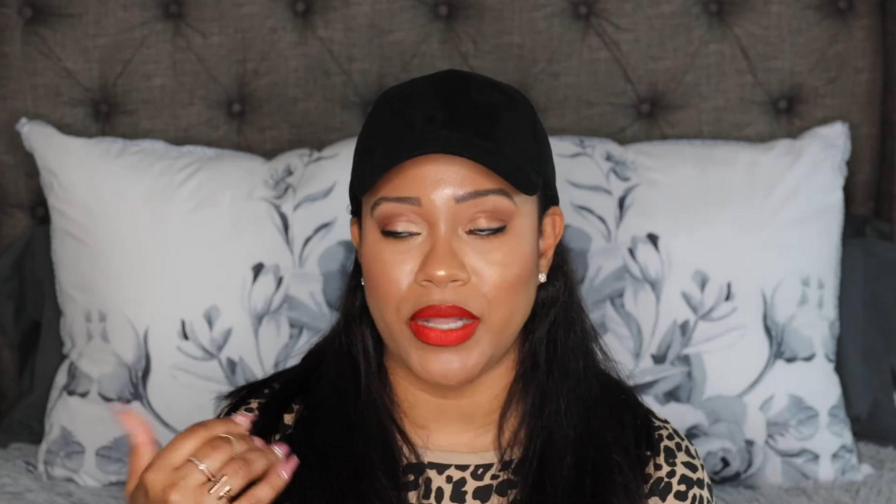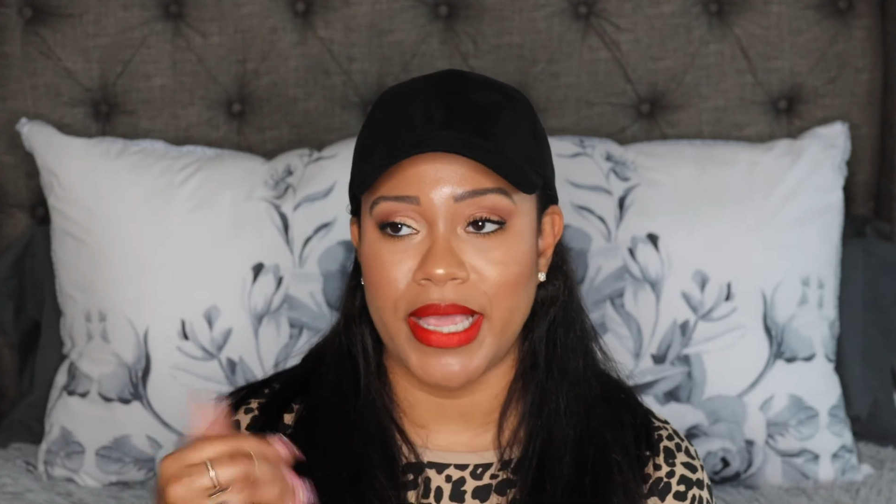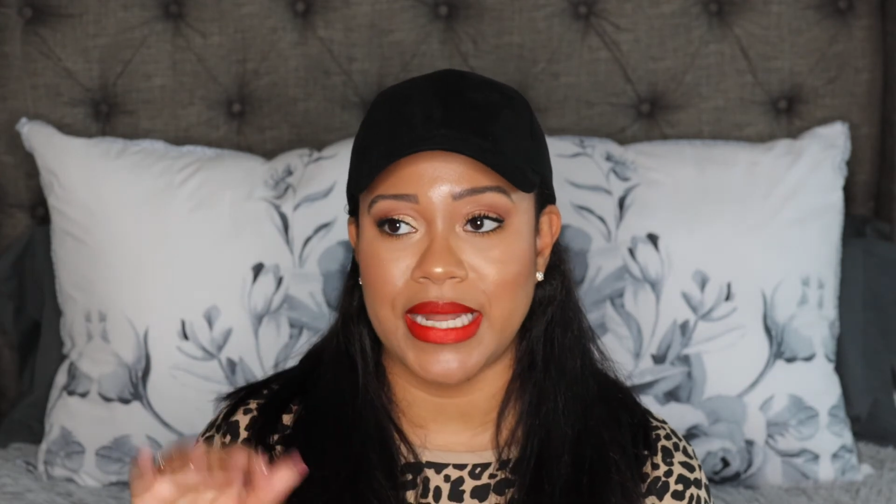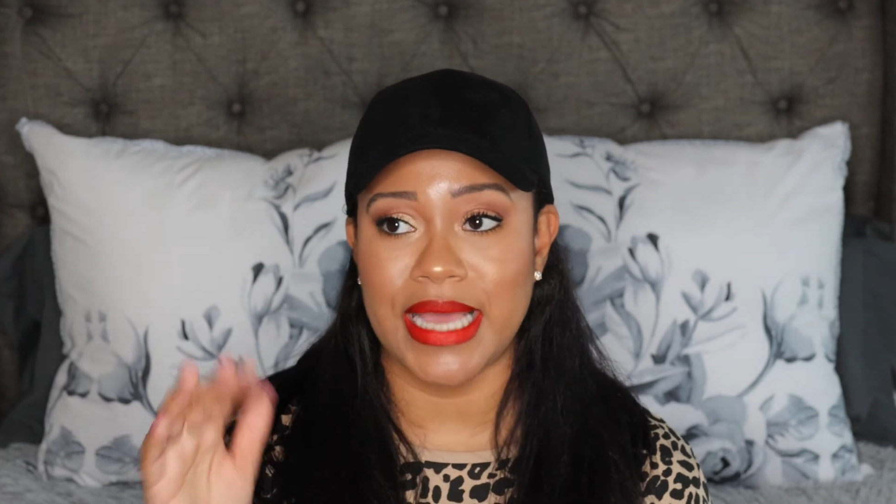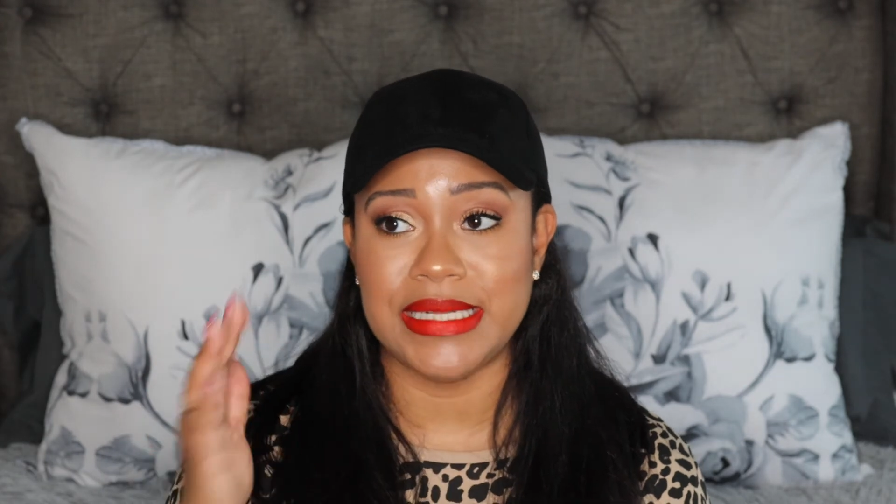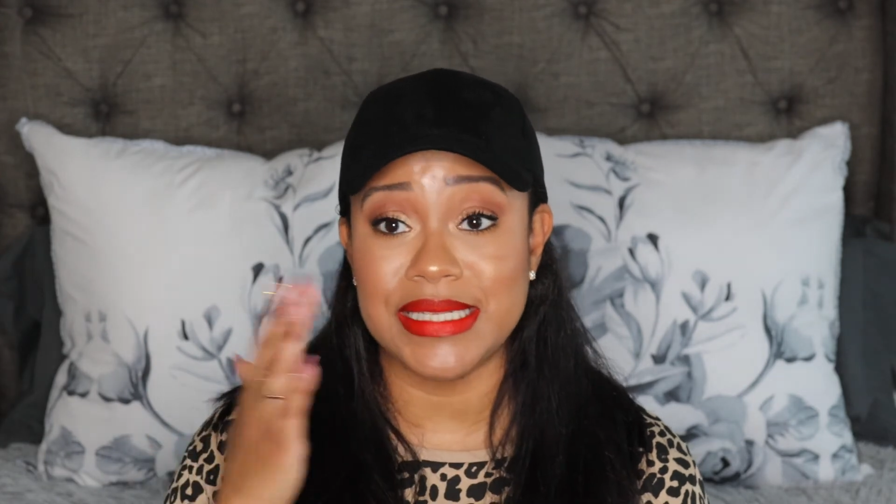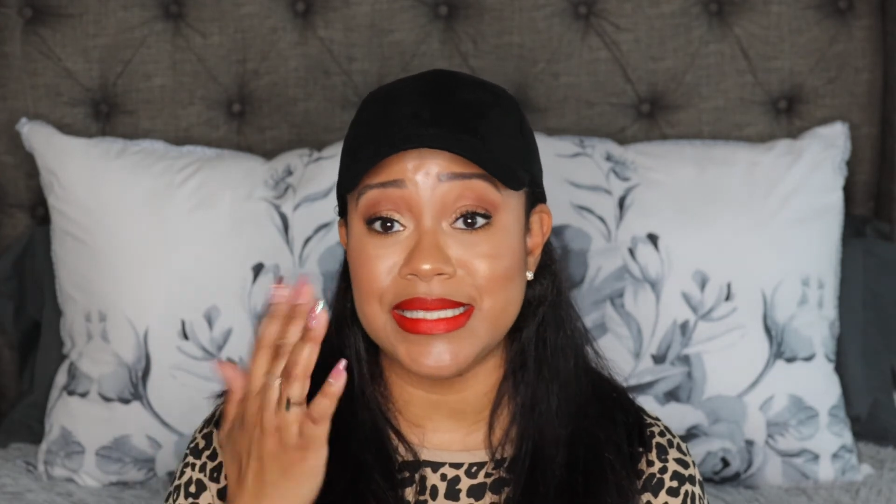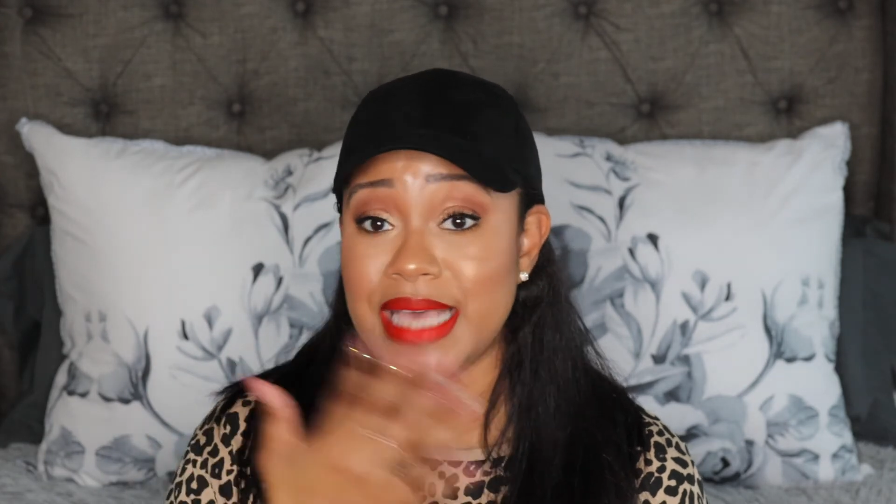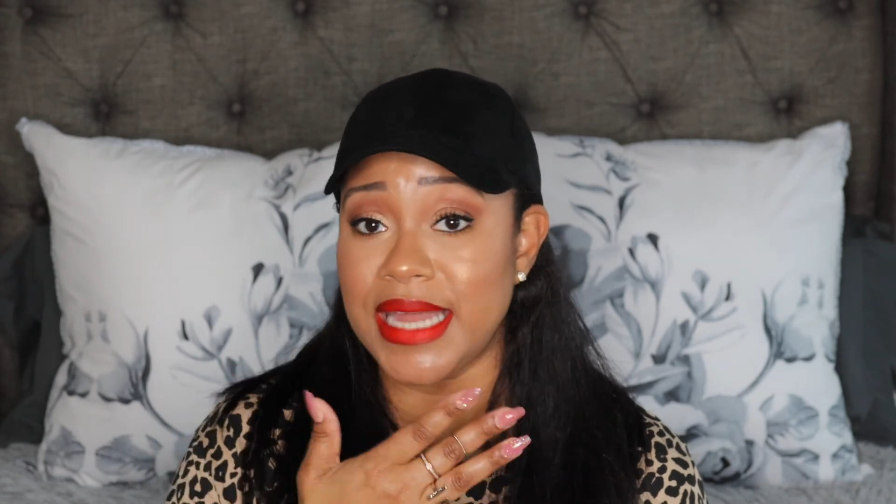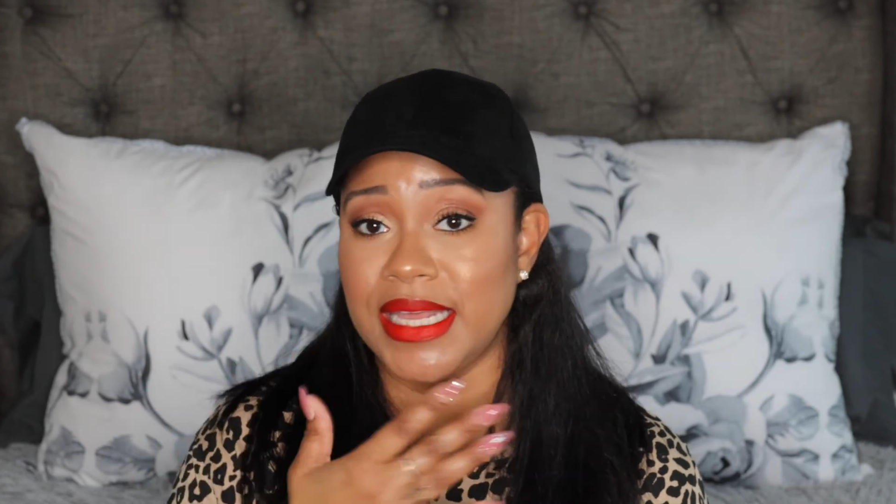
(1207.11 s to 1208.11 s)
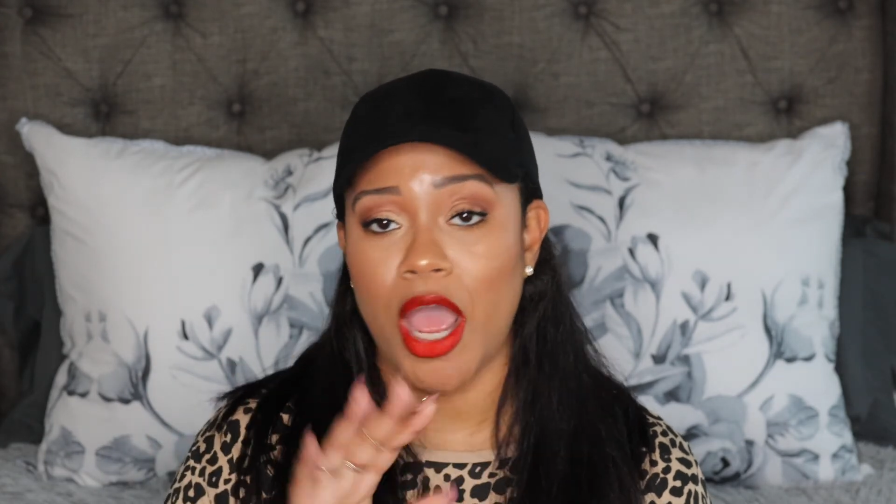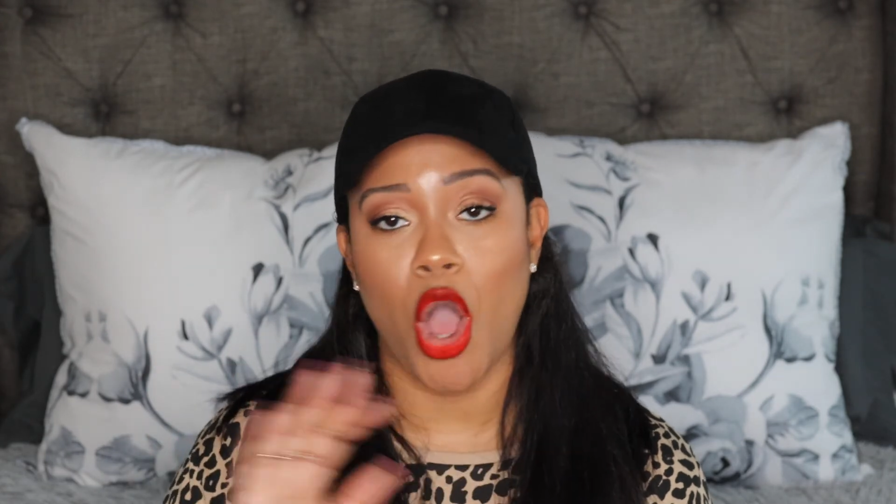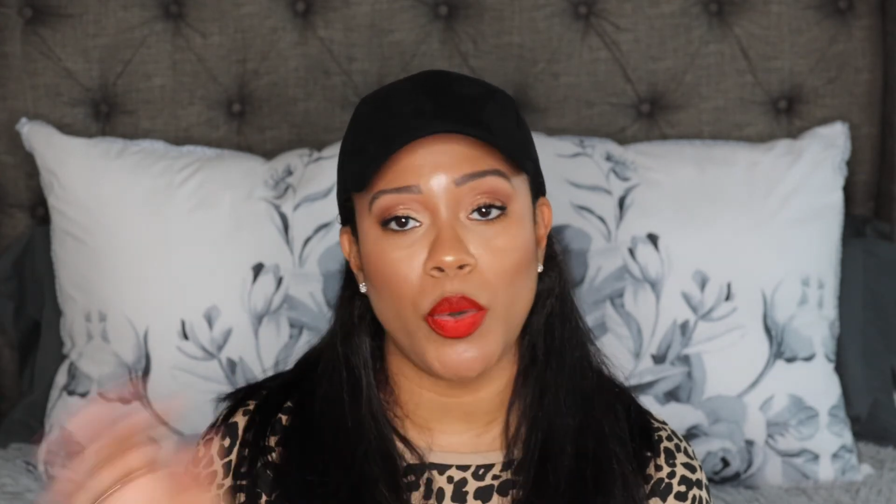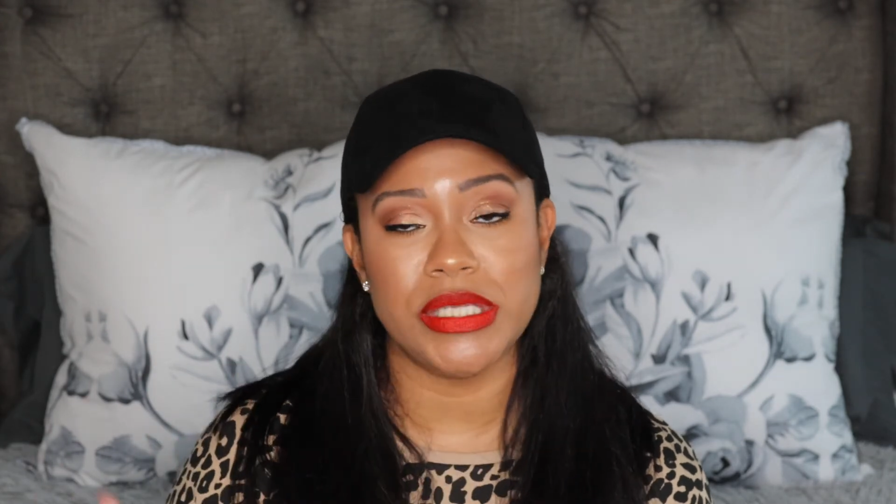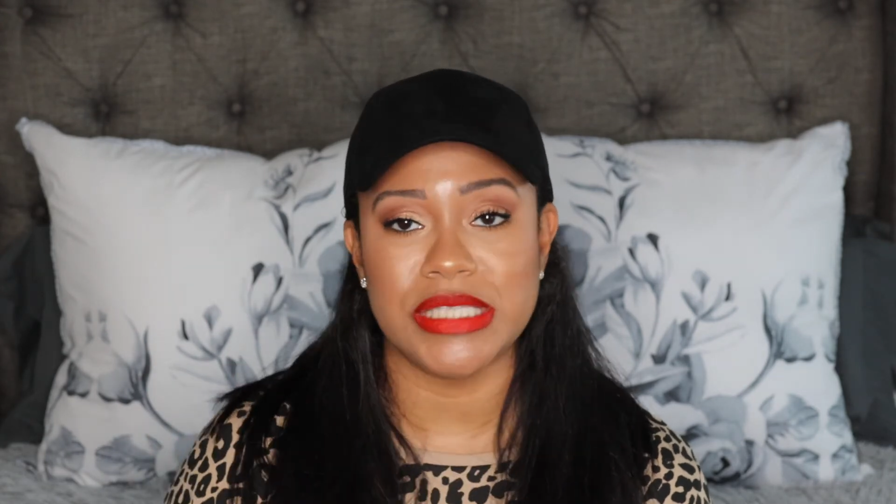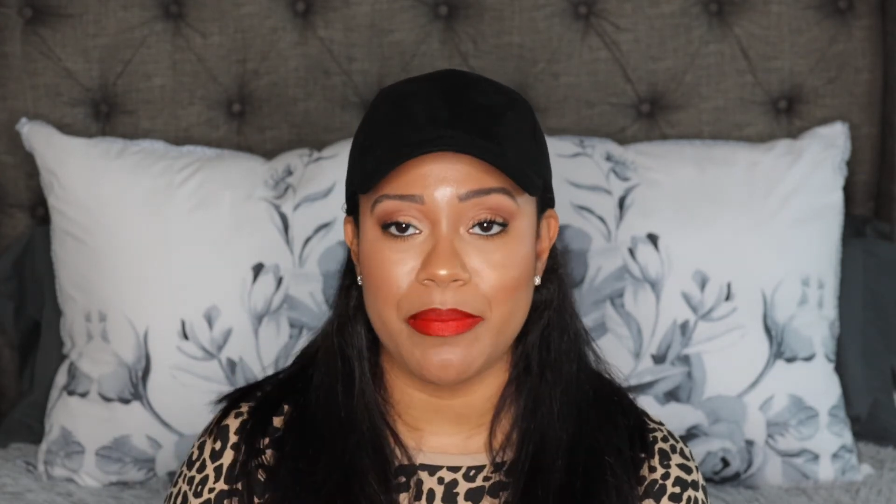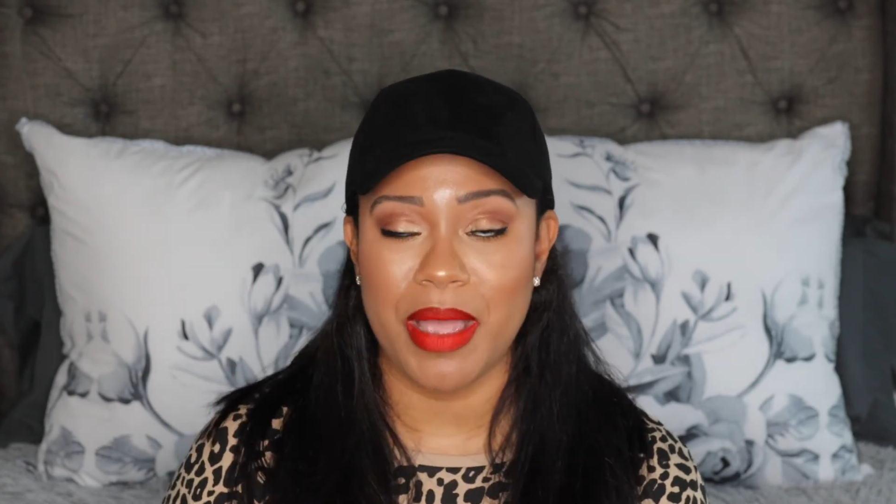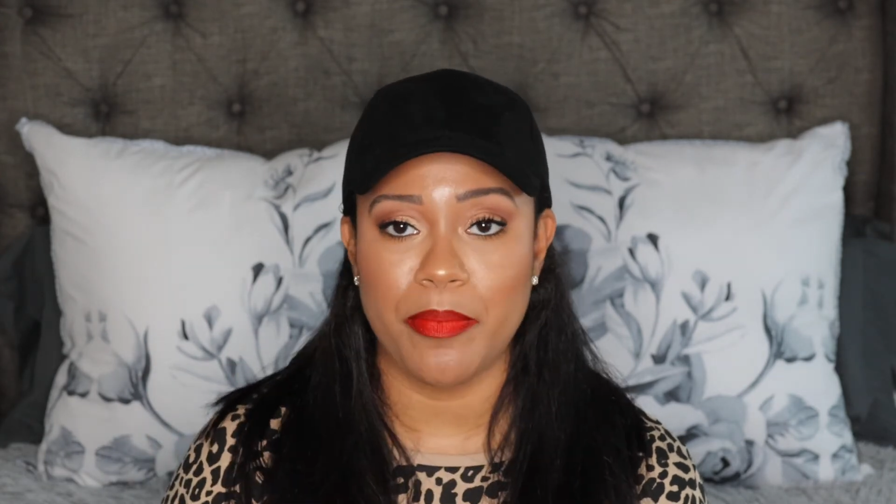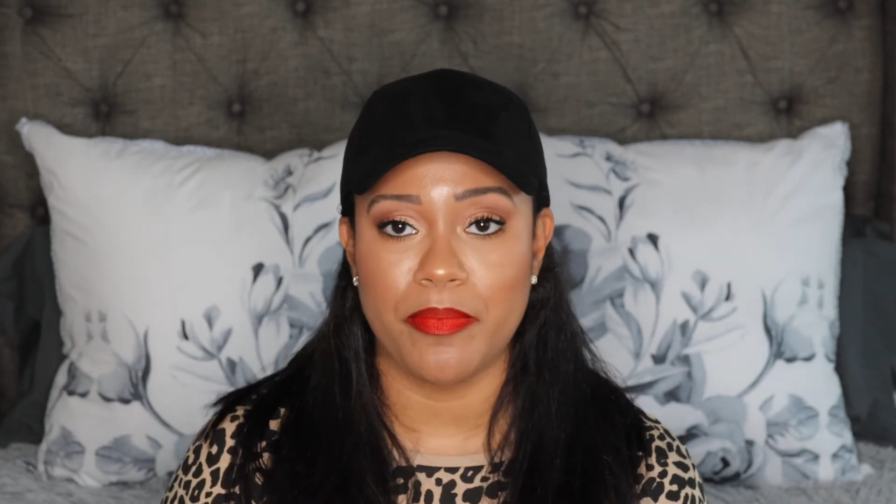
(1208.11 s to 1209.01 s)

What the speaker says: Like, and I did set it. I always set